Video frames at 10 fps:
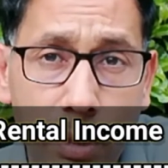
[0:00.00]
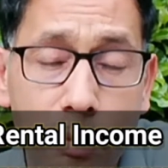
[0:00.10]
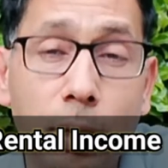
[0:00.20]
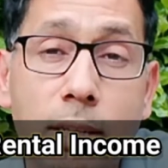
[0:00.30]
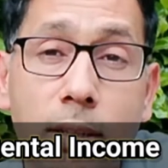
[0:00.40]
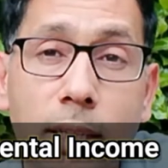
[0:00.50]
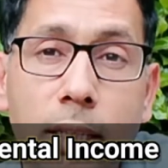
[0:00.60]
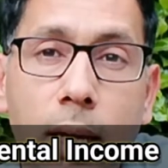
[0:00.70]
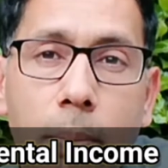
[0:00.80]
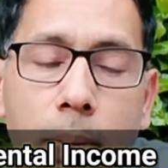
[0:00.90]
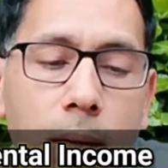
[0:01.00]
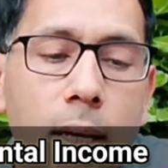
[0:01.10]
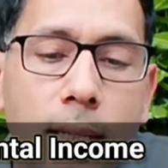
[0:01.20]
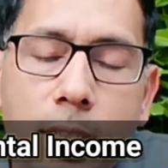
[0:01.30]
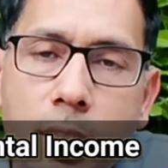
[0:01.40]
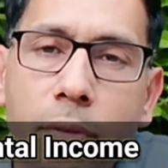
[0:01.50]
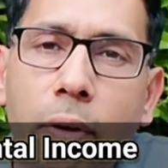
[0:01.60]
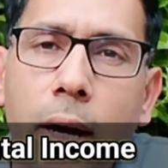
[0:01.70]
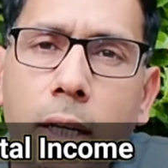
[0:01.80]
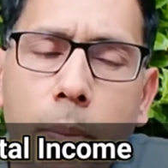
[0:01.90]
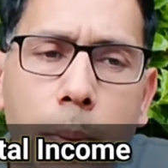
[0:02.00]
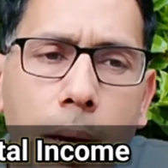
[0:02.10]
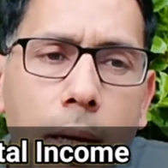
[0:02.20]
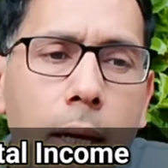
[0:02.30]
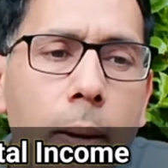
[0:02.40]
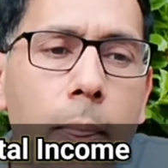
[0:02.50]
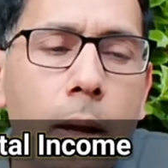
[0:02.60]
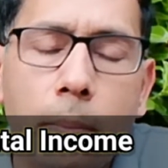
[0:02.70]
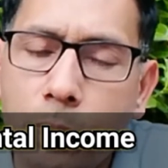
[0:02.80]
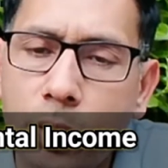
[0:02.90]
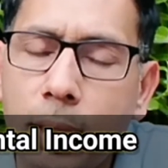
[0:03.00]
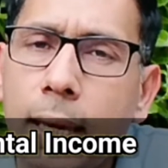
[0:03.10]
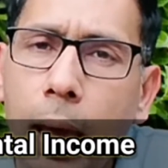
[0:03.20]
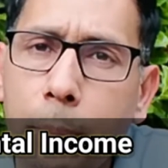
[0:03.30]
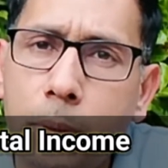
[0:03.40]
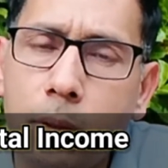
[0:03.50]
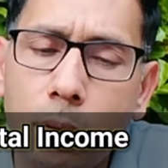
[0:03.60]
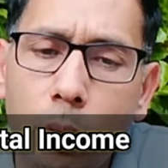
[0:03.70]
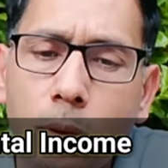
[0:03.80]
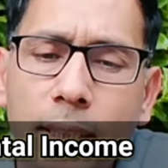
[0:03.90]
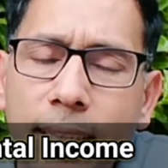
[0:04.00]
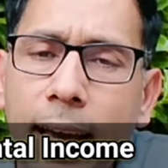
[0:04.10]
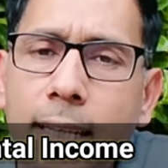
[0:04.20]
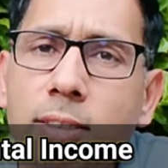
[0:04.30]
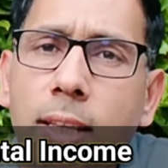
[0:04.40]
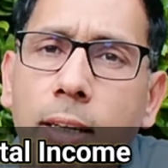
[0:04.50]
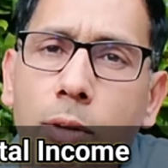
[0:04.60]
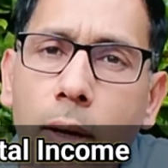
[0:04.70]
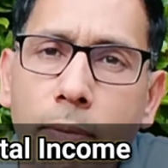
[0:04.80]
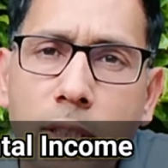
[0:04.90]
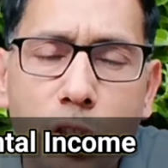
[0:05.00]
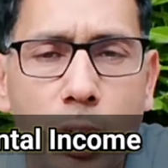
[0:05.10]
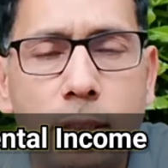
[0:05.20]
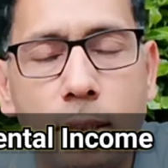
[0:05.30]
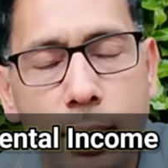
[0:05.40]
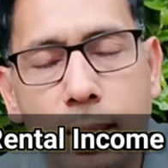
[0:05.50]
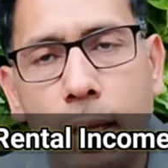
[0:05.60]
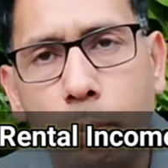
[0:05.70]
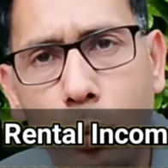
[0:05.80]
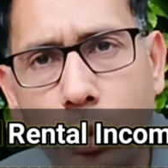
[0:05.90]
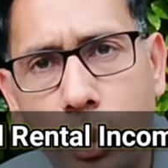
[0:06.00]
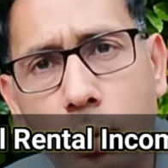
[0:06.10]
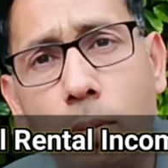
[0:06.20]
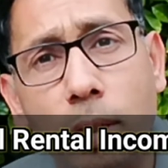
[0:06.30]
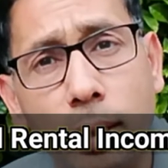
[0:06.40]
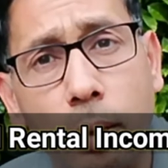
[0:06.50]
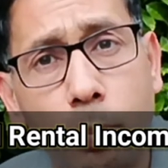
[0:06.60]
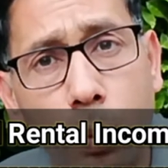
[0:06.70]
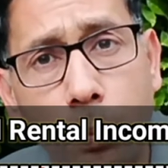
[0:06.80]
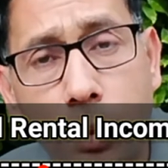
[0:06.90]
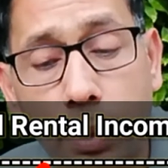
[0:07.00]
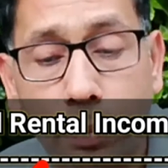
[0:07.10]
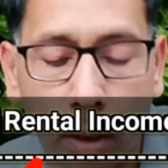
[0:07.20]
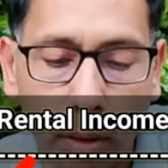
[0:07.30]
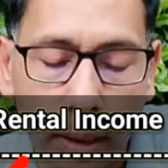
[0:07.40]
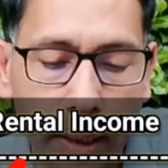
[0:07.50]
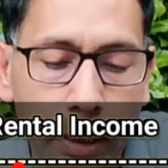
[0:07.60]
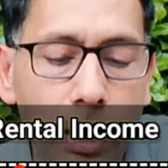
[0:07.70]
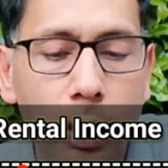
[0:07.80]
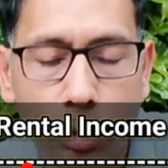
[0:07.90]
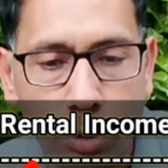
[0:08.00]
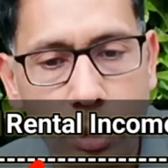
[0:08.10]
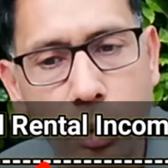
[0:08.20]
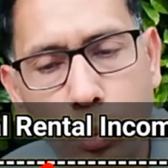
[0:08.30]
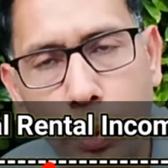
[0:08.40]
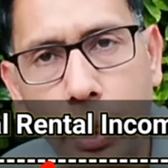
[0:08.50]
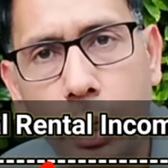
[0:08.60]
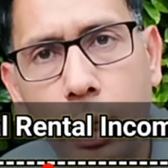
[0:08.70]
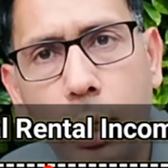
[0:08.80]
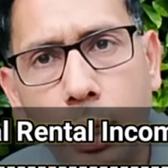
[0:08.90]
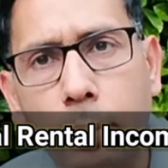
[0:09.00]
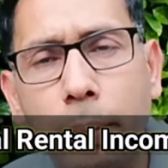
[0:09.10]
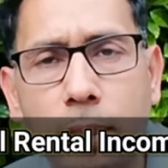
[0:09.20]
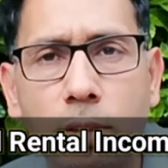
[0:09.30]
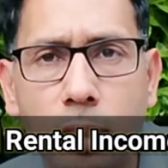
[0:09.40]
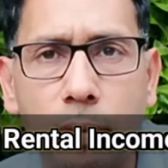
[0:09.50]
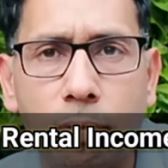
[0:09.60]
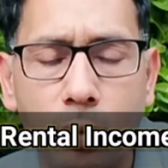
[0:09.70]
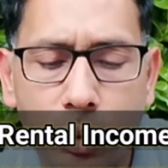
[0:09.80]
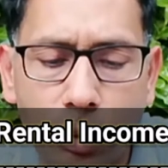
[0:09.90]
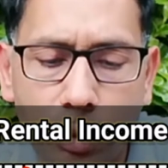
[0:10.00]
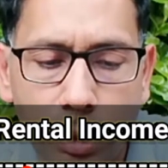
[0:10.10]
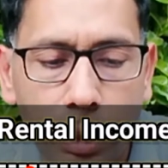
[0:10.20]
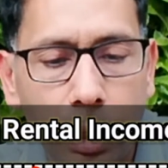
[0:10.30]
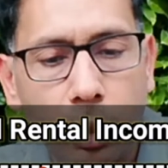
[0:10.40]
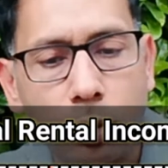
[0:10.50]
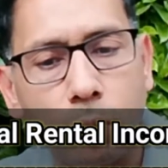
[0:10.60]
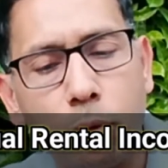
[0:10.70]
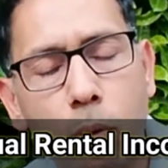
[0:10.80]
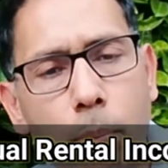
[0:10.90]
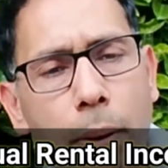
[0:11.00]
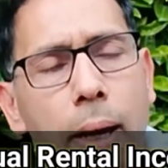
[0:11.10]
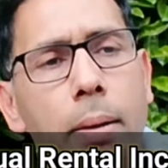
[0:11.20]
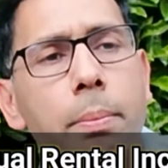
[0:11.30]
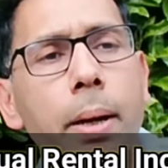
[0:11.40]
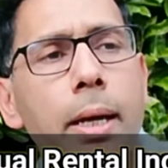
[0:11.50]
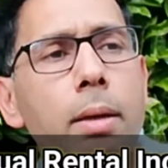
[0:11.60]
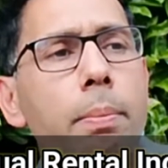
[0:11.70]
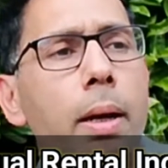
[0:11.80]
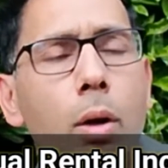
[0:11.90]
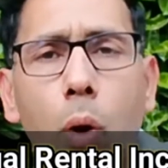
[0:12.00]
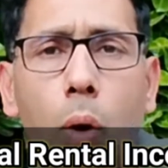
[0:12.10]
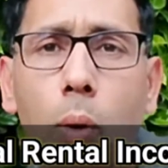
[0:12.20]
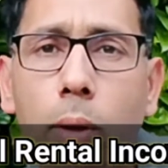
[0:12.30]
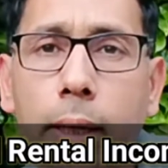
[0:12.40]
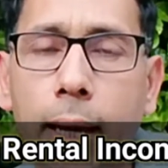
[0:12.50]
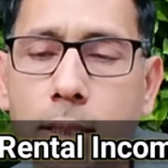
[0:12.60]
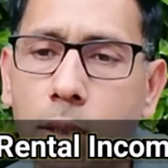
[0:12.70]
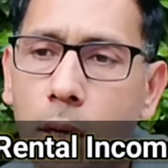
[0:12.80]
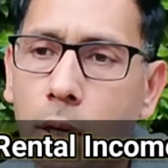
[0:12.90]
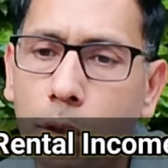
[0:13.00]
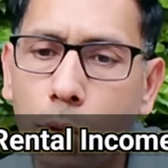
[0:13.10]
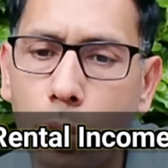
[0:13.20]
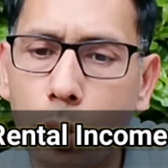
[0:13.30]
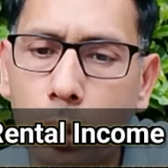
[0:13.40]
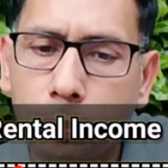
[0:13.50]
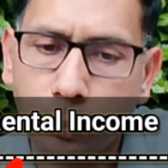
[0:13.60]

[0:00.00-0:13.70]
rental income divided by the capital or the cash that you have injected in that project or in that property. Okay, so this is where it makes the difference, you see. So if you're buying by all cash, your